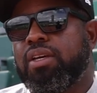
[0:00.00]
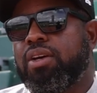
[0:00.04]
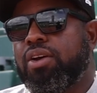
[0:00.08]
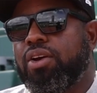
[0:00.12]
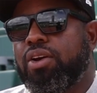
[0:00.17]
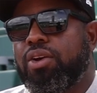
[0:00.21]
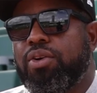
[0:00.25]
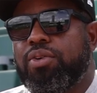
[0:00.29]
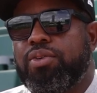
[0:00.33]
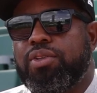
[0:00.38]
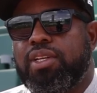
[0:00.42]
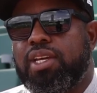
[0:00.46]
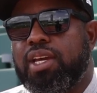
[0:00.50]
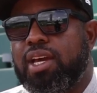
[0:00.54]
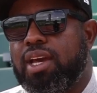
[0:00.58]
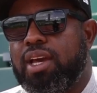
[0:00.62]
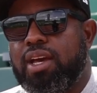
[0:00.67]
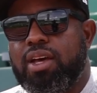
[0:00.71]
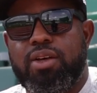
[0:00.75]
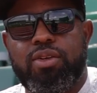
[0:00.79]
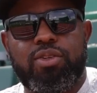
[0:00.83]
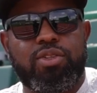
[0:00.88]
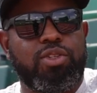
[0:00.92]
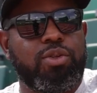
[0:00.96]
herding
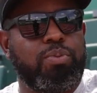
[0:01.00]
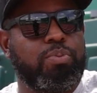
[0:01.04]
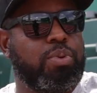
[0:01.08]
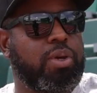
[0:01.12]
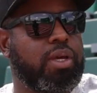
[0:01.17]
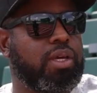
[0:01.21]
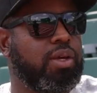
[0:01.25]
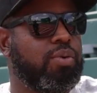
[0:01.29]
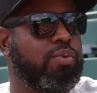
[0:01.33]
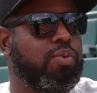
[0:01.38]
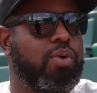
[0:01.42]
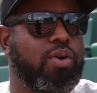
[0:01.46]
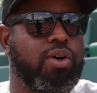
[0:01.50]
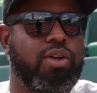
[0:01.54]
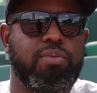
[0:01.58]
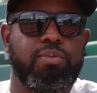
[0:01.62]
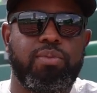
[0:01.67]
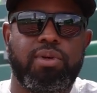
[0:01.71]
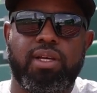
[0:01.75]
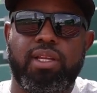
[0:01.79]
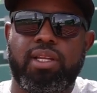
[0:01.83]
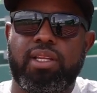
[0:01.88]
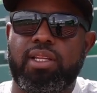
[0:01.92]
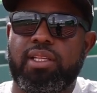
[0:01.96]
cows, picking
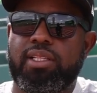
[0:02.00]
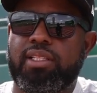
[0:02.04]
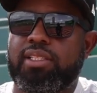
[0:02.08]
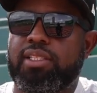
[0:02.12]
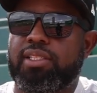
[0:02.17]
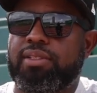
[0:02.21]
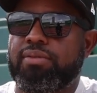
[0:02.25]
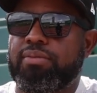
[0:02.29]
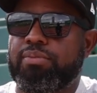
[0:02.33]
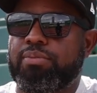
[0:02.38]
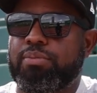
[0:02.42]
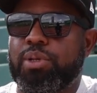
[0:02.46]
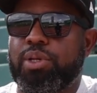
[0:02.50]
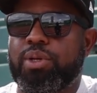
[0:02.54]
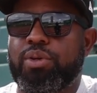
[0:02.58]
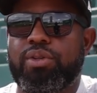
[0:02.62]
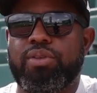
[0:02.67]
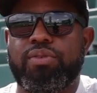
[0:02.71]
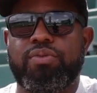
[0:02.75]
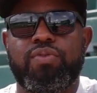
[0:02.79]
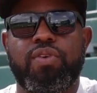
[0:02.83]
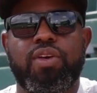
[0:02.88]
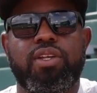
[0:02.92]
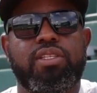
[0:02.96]
watermelons, and building
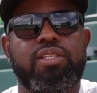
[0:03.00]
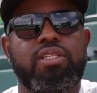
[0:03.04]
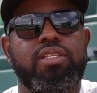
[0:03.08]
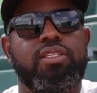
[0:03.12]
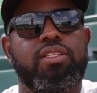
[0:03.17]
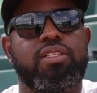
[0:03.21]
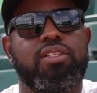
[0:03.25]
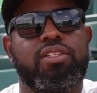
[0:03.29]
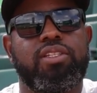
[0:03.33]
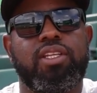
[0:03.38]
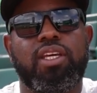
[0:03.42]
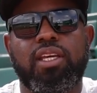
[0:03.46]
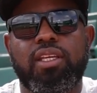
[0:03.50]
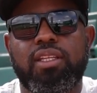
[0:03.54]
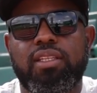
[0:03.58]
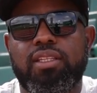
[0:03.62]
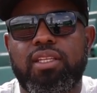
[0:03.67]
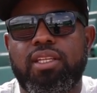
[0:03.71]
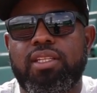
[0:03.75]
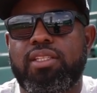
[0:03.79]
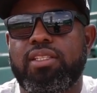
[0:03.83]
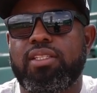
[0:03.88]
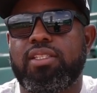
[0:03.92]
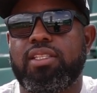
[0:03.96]
fences and digging
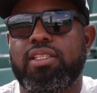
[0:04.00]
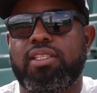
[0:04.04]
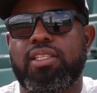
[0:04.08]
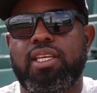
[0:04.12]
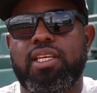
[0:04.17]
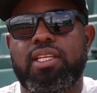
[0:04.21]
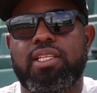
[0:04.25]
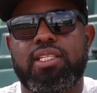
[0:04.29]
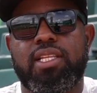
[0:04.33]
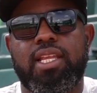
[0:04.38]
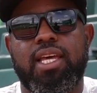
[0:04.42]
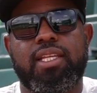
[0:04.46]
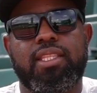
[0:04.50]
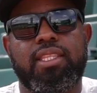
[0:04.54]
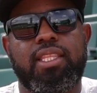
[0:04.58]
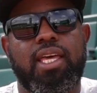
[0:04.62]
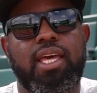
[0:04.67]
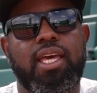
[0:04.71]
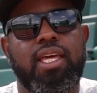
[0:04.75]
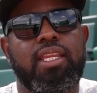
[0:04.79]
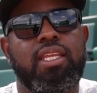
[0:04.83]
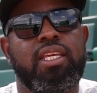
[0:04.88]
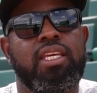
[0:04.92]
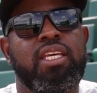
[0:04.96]
ditches and things like
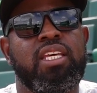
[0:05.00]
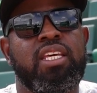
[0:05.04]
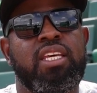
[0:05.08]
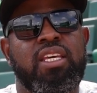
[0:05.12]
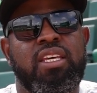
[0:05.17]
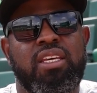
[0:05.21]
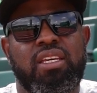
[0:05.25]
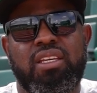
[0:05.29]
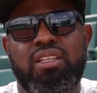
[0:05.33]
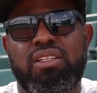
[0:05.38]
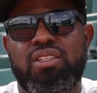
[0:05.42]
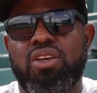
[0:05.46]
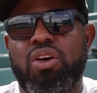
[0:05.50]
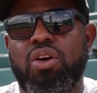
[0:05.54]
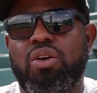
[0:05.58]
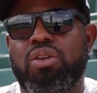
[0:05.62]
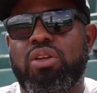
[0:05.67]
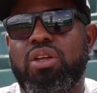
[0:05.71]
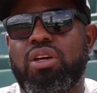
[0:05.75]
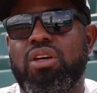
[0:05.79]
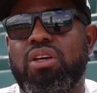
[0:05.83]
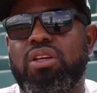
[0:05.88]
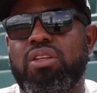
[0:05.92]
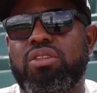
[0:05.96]
that. He taught
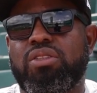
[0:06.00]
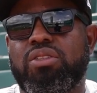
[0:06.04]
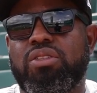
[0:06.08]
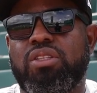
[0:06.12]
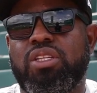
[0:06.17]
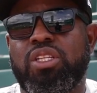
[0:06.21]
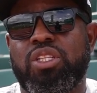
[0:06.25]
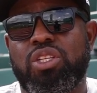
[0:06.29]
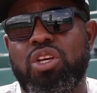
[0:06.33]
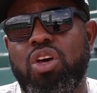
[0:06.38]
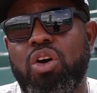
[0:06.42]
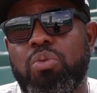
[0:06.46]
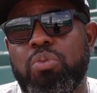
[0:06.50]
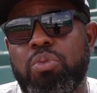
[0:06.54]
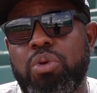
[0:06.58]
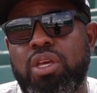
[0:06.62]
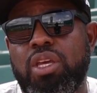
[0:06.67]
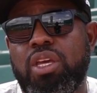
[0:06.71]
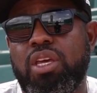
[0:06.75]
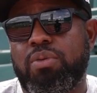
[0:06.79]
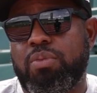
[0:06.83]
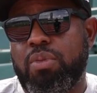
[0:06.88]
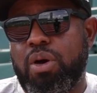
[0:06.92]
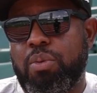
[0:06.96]
us. He taught me
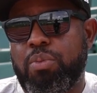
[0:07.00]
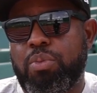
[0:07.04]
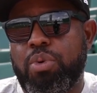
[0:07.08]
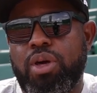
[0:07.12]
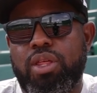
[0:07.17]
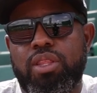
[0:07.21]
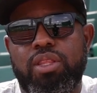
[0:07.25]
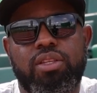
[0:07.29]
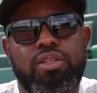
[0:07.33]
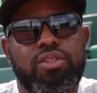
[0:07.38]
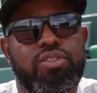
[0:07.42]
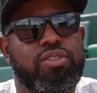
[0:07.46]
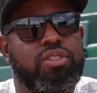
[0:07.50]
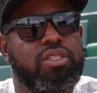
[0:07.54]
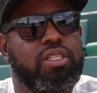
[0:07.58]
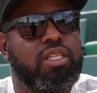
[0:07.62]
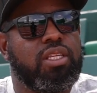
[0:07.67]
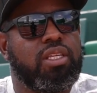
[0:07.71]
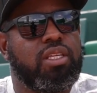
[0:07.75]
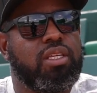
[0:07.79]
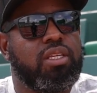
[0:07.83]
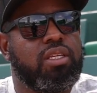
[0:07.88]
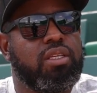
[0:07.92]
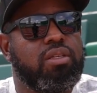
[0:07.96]
and my brothers the
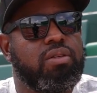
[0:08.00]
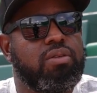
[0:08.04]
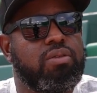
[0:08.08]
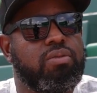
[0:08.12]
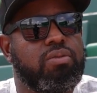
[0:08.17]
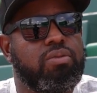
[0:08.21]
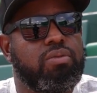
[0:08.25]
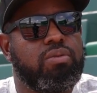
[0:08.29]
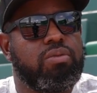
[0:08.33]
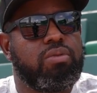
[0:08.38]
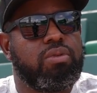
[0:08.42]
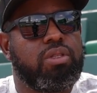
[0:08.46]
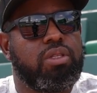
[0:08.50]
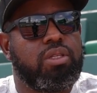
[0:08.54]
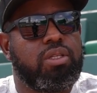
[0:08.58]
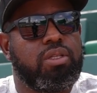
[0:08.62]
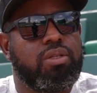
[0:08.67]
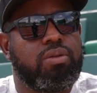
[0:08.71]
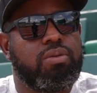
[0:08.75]
the